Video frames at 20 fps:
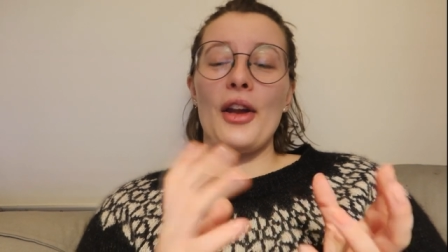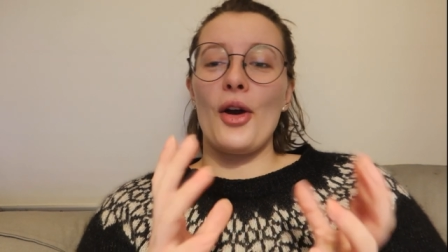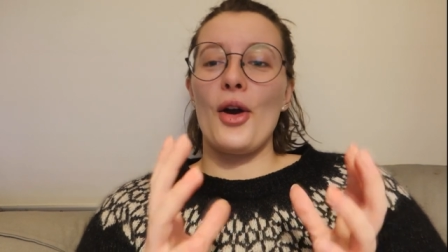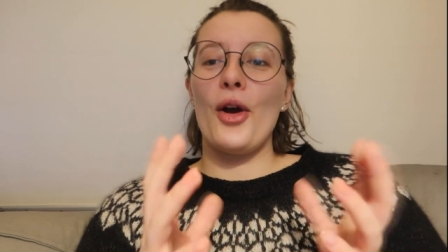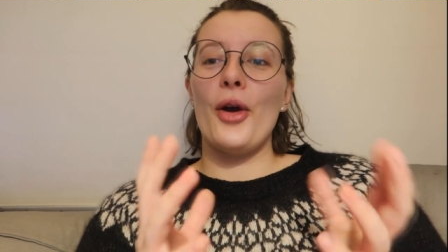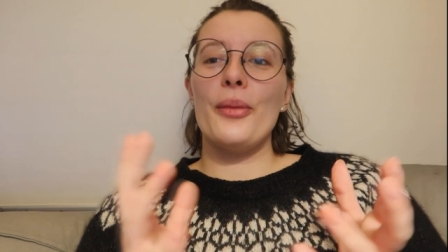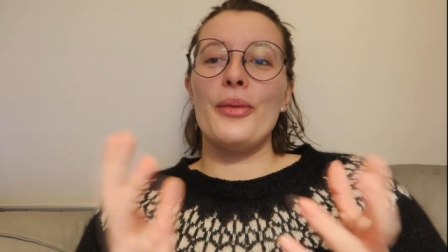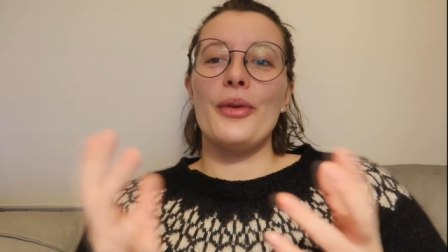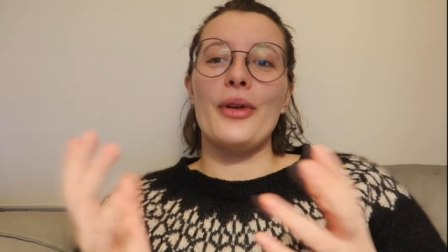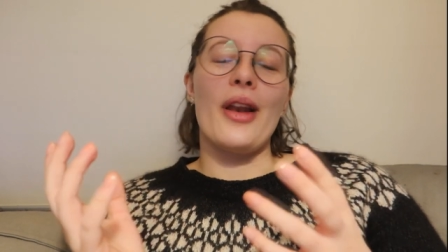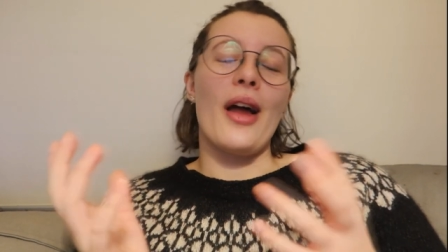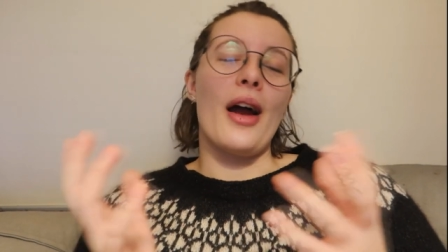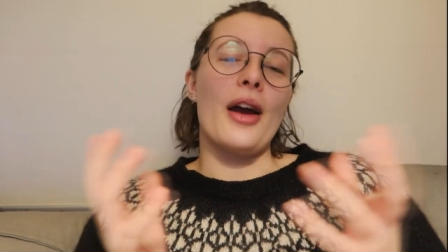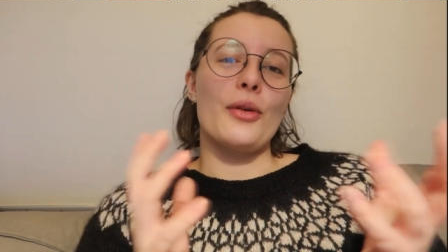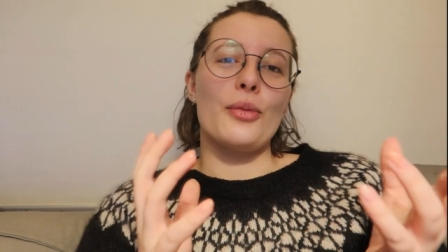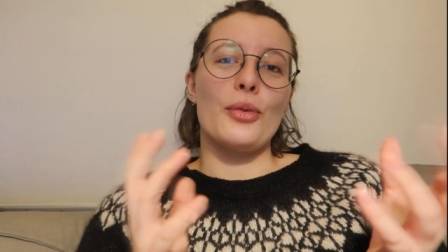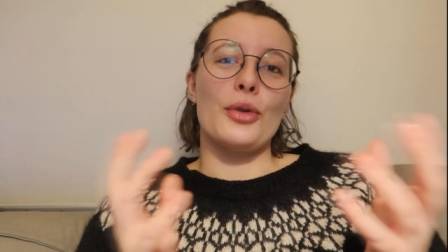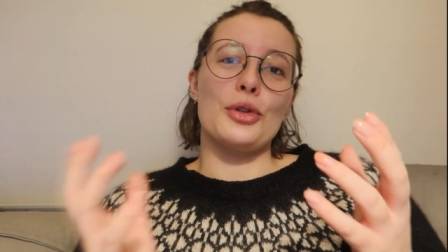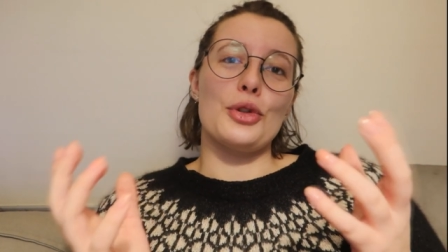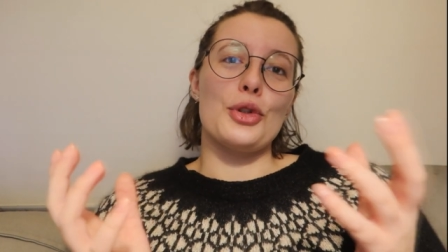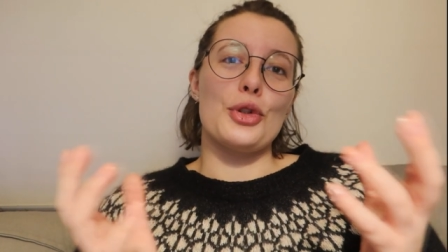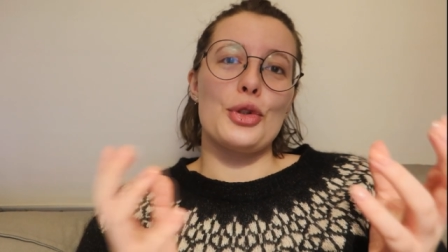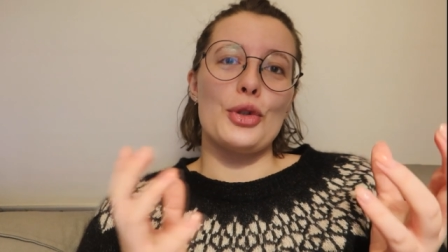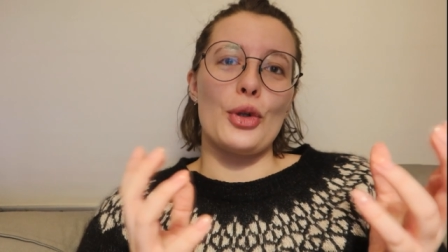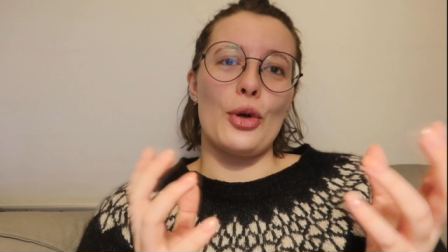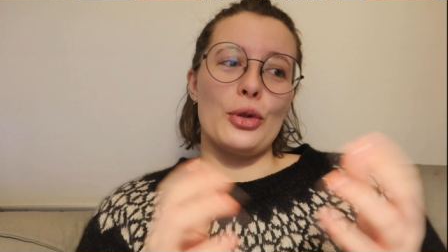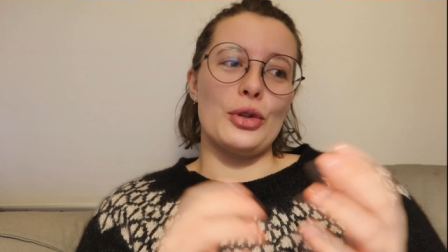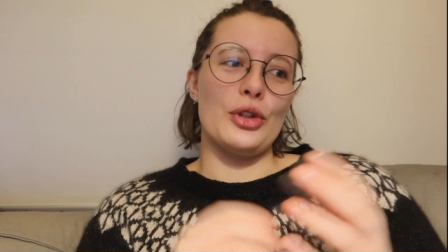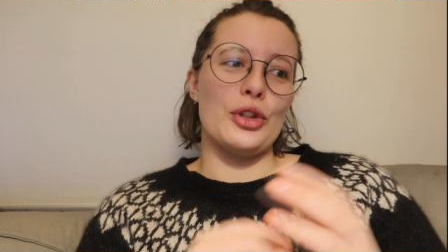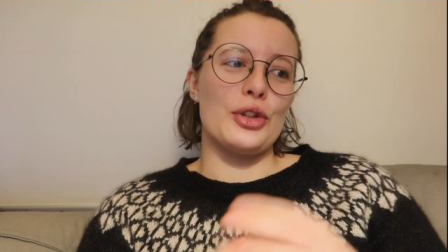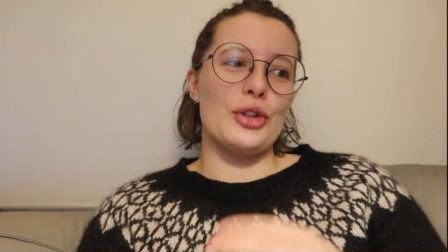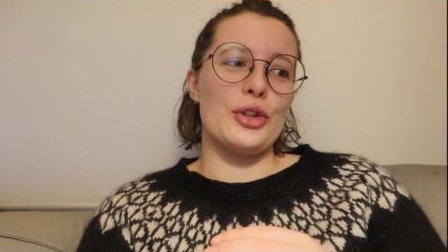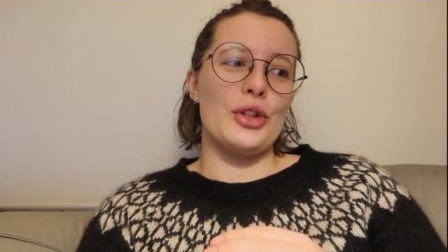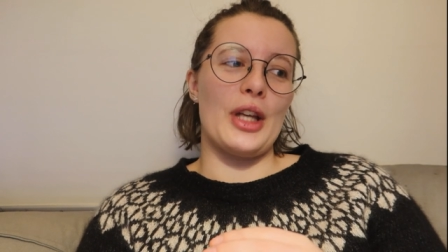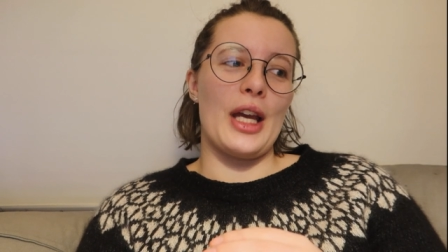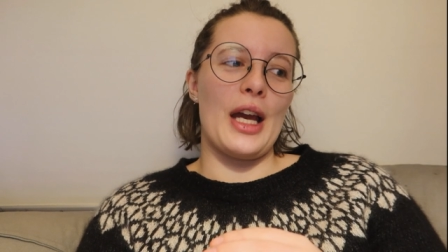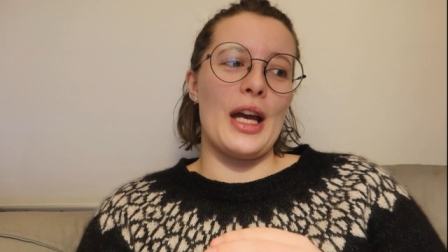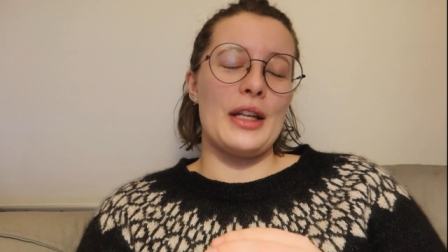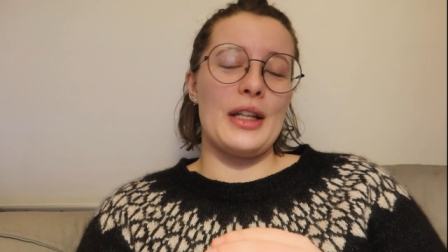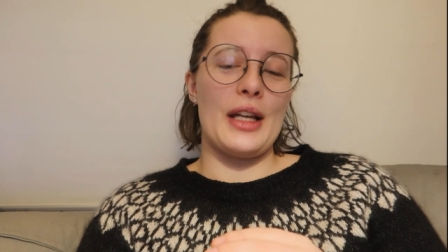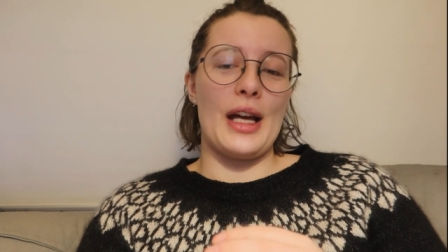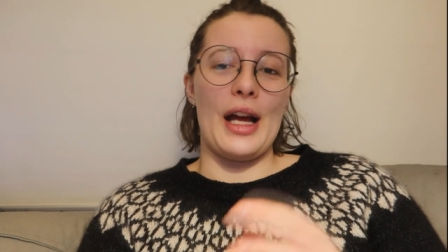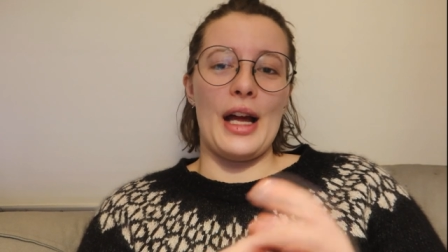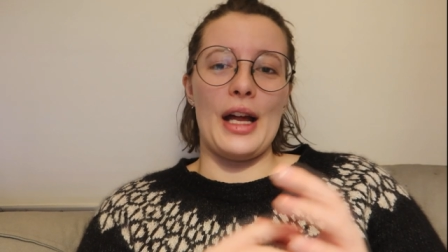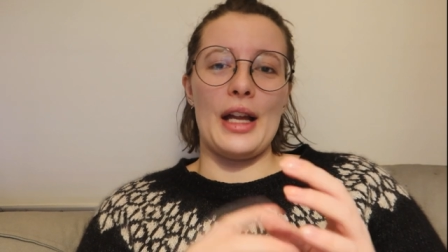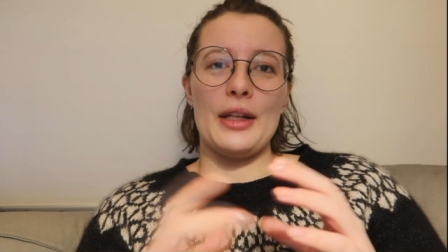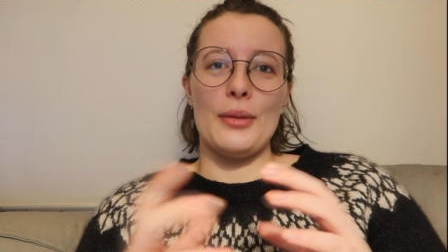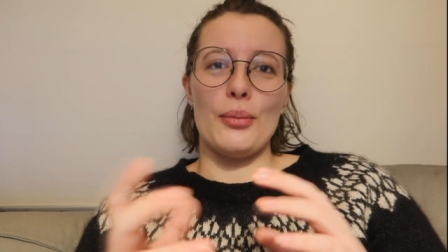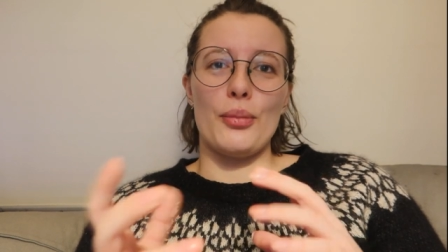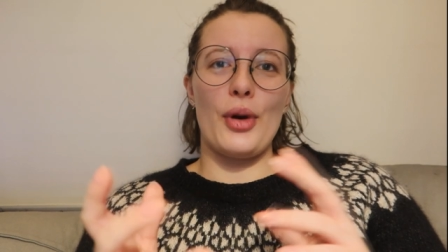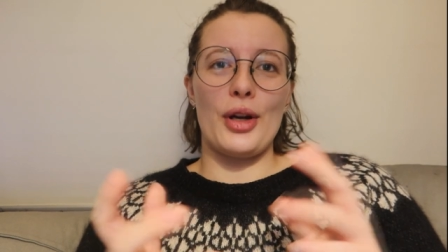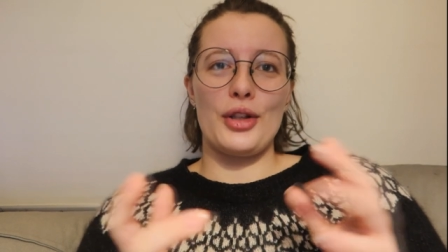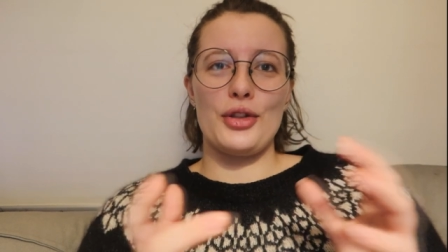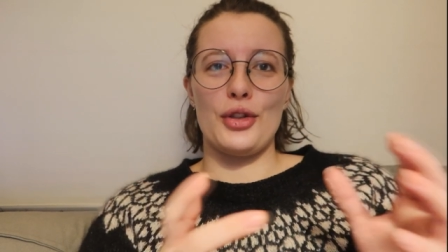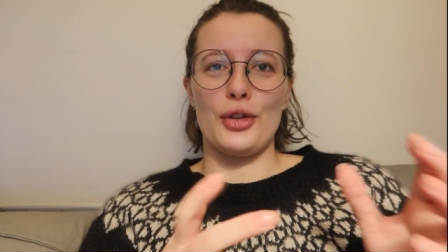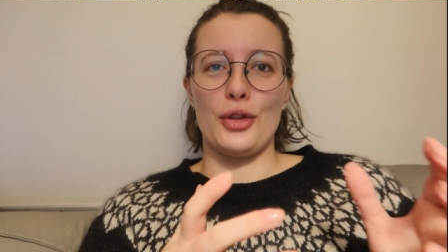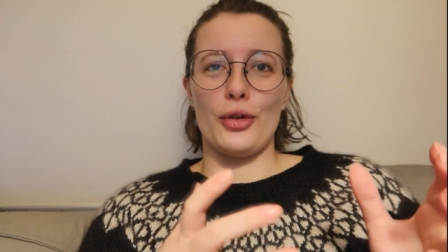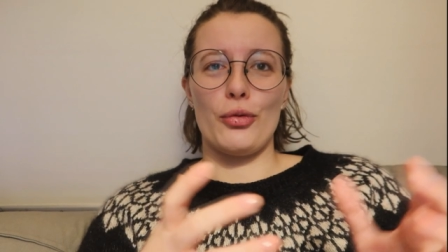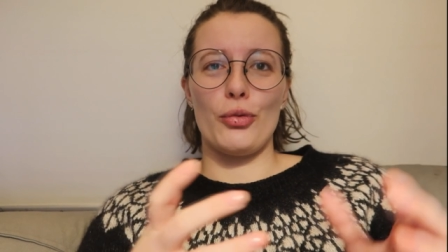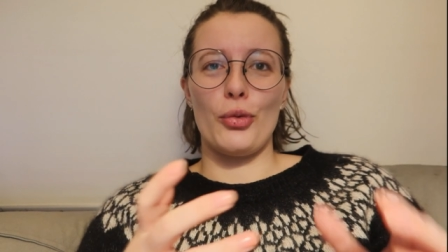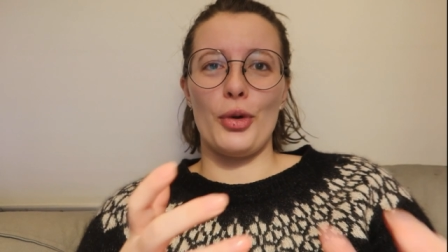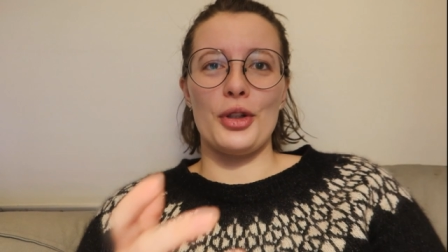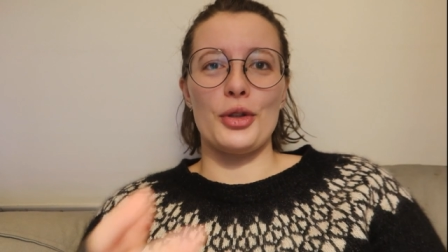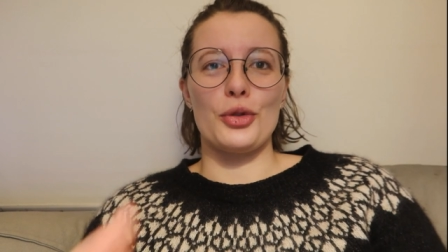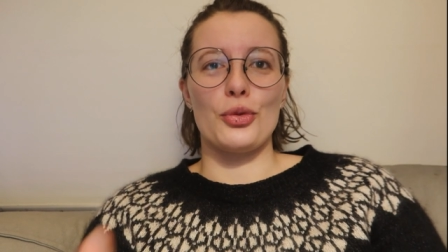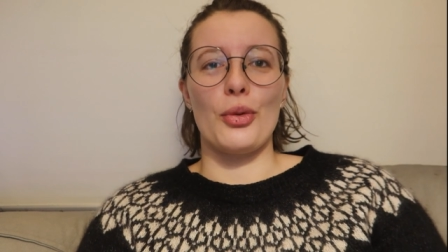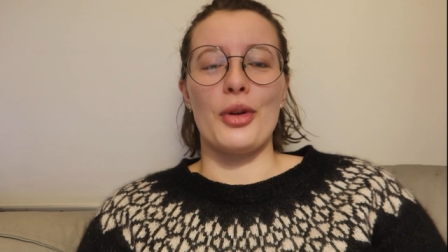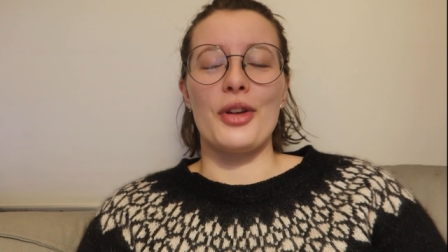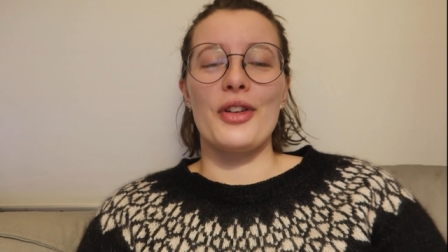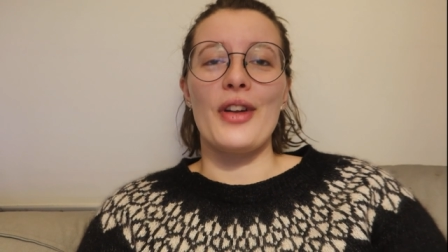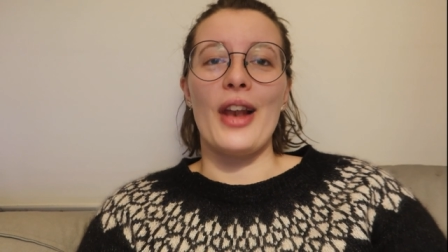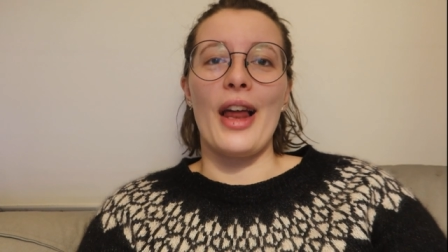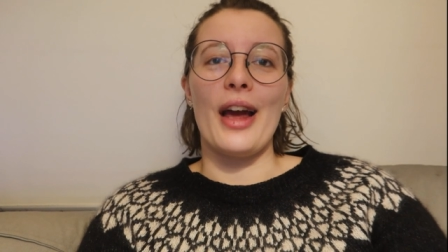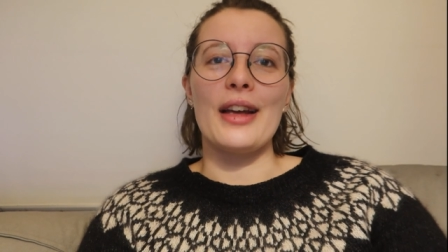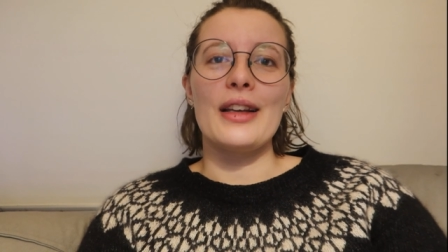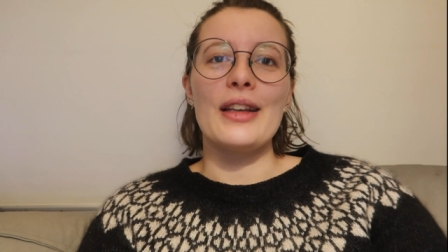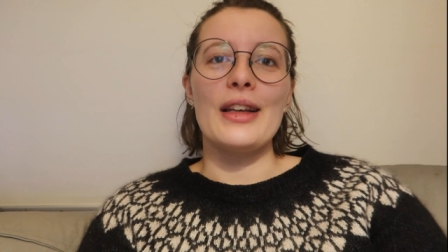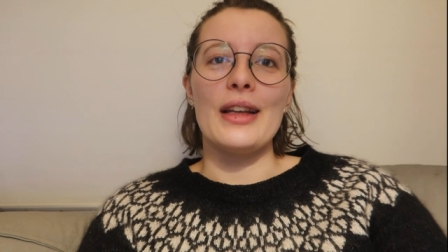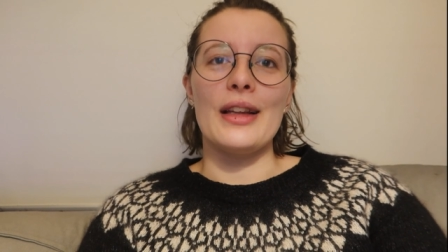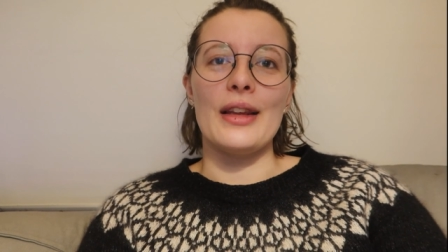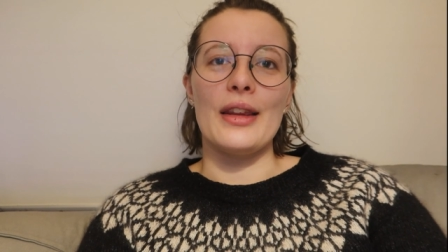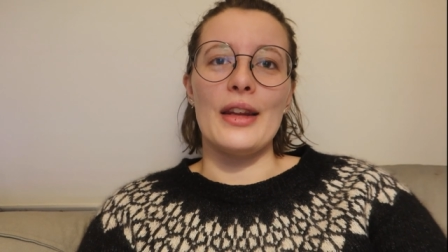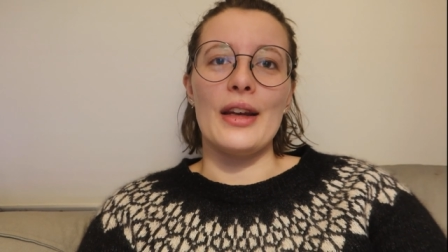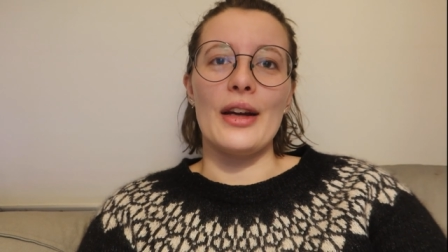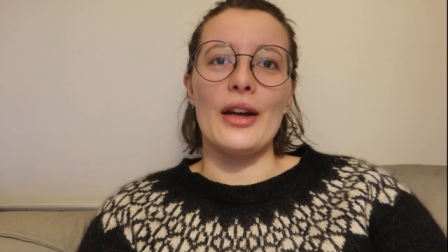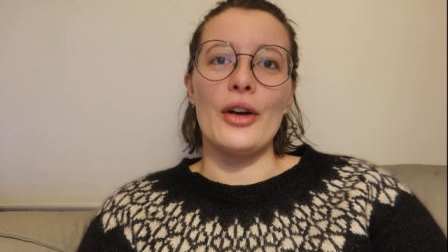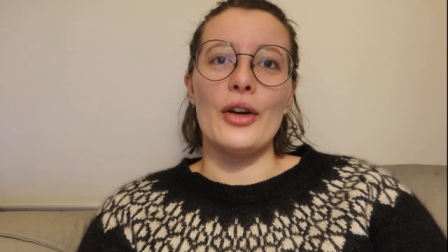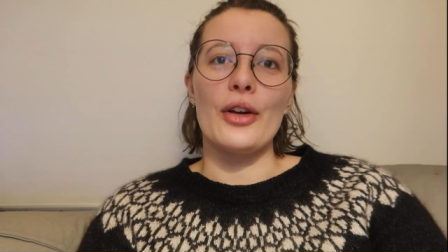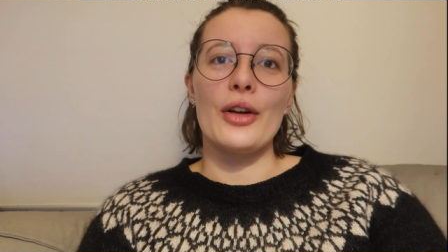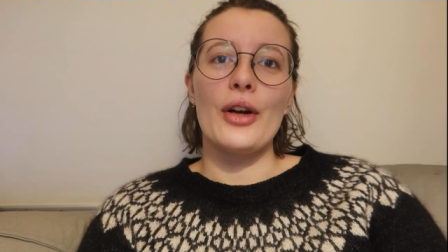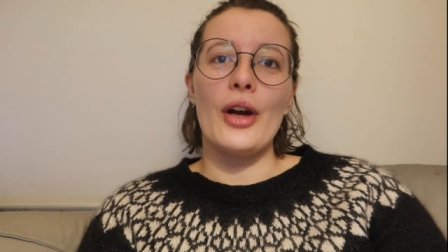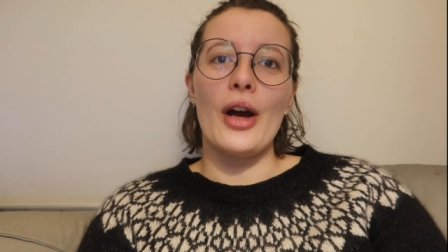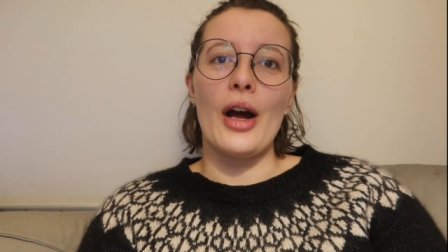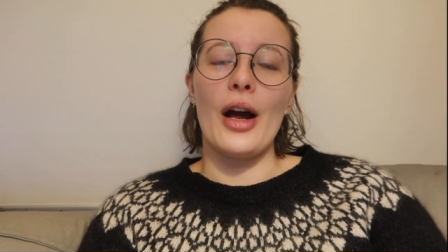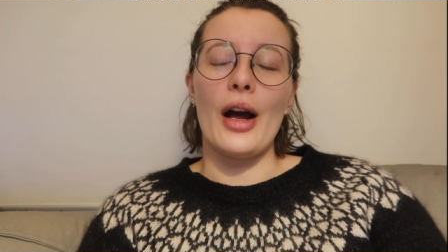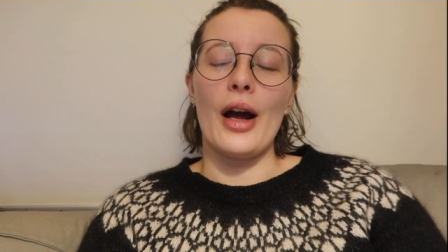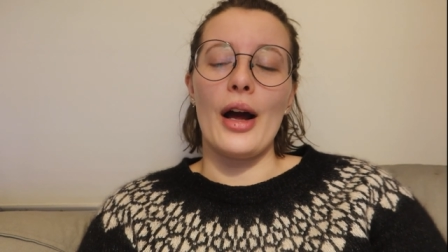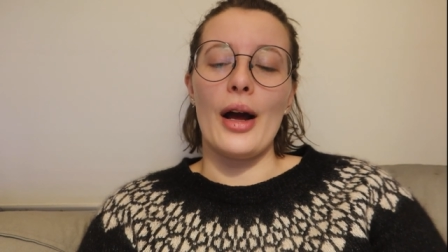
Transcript: and I hope you liked what you saw, just to get an impression of what it was like in there.